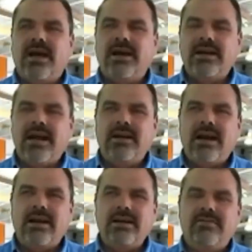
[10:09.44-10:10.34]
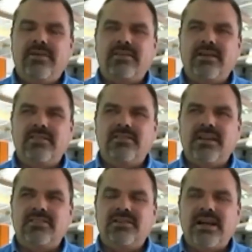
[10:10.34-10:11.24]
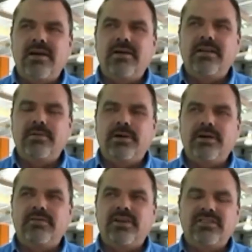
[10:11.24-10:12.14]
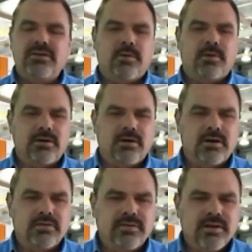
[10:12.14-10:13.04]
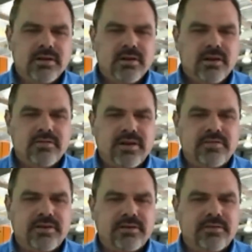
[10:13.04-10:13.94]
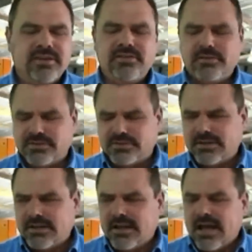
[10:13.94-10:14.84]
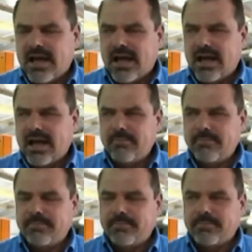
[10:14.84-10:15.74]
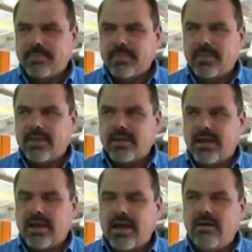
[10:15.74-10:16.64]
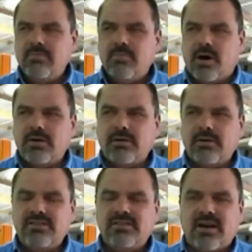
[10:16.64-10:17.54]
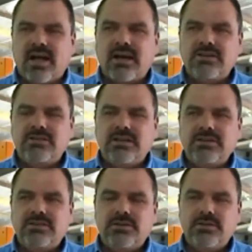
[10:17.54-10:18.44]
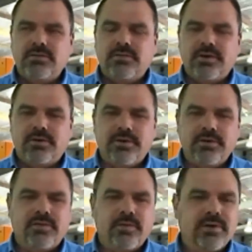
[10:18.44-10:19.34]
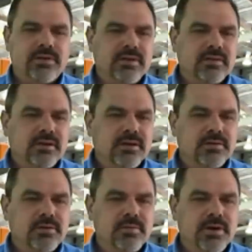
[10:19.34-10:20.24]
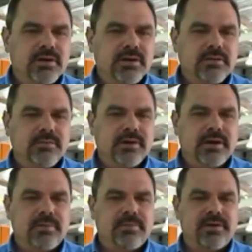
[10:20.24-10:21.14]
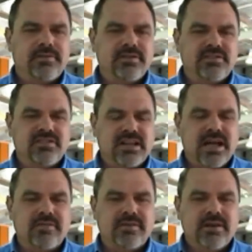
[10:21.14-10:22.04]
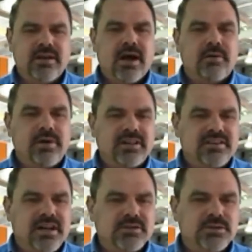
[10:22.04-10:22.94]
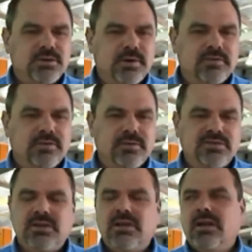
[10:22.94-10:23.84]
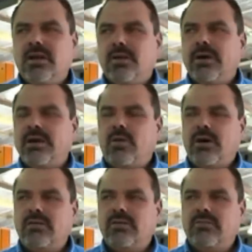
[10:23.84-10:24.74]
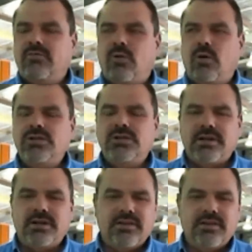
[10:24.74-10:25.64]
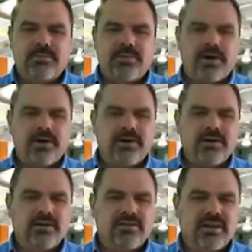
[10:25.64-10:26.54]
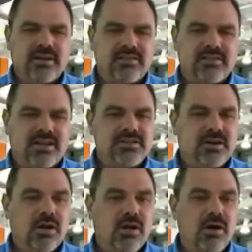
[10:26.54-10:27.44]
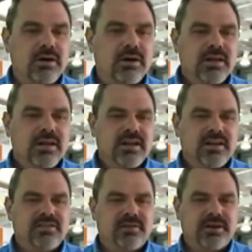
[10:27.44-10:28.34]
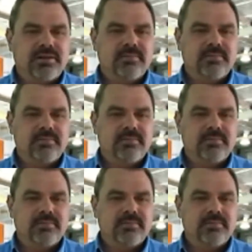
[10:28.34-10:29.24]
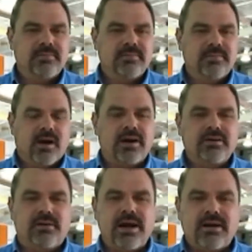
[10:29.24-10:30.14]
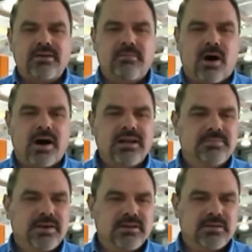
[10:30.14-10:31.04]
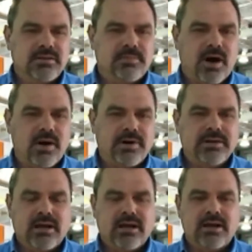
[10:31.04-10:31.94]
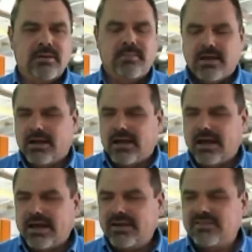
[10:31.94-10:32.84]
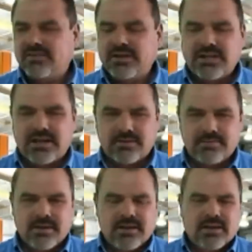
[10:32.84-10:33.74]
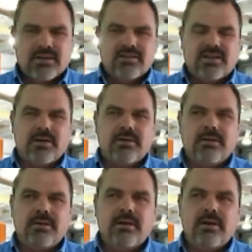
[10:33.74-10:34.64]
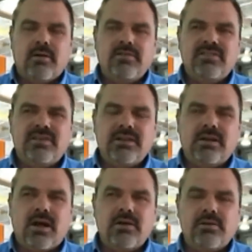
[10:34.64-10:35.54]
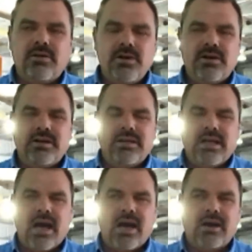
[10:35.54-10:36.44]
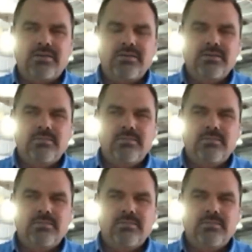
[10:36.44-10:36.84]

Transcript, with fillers: to that, and and in fact, there's that's an area that we're investing quite a lot of of effort and resource. Um, our model is largely to recruit from within the local community. Where our preference is to have a residential workforce. We're quite fortunate in that Broken Hill has such a long history oriented around mining as being the, the primary um, uh, industry in town. So obviously the local community can't